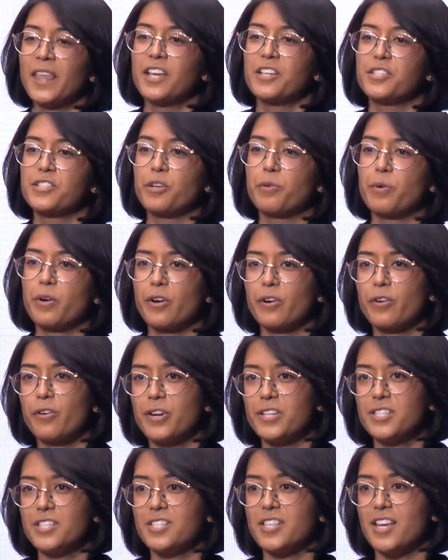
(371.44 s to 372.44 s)
So we were
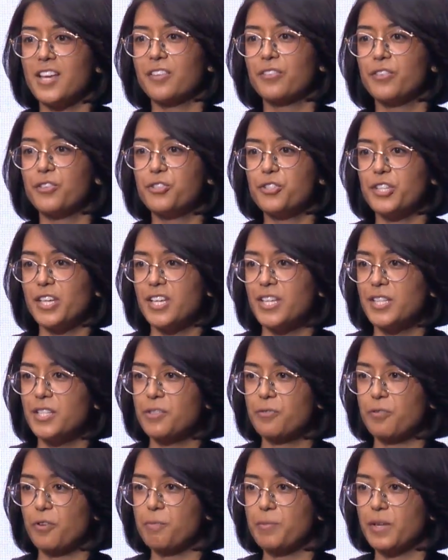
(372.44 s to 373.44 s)
going to take the
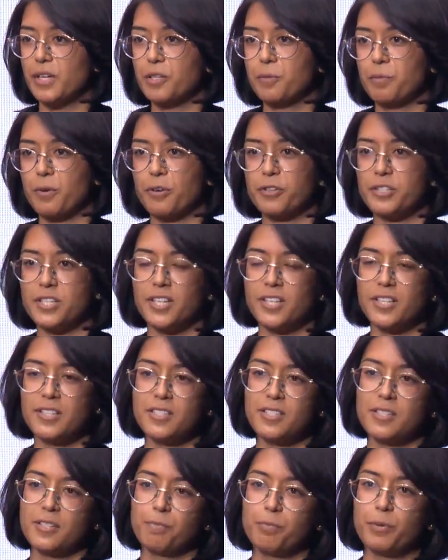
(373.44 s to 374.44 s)
genes for milk
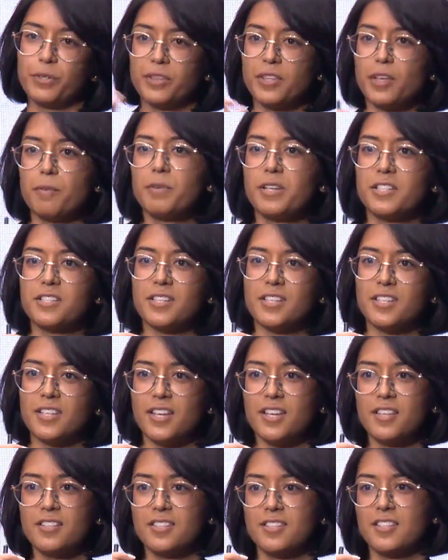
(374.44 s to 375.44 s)
proteins, put them into
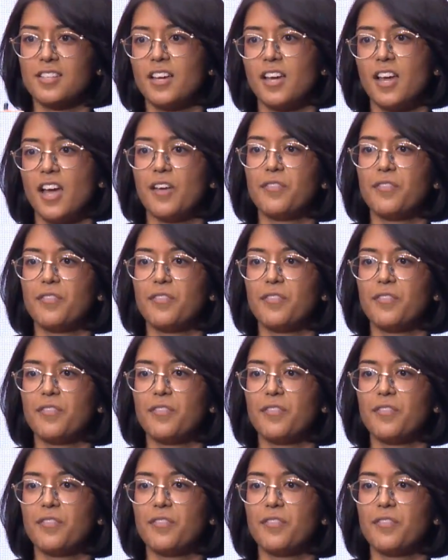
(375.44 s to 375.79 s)
yeast,